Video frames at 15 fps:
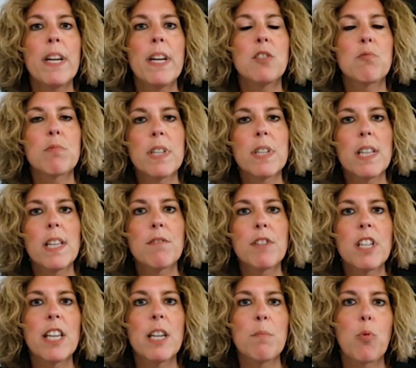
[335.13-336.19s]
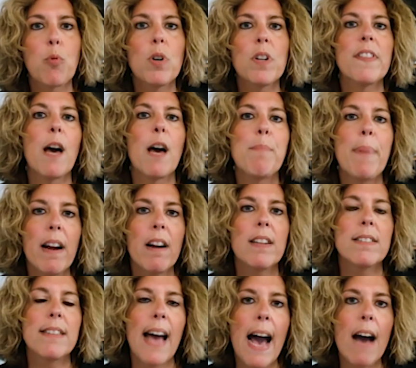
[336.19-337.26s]
But it's really, really important that
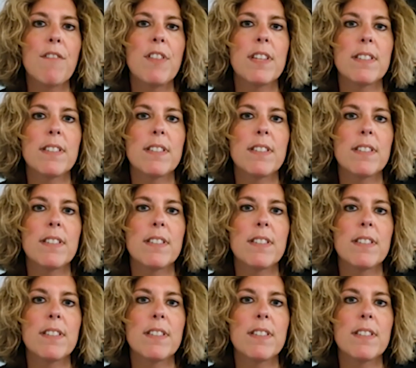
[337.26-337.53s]
parents have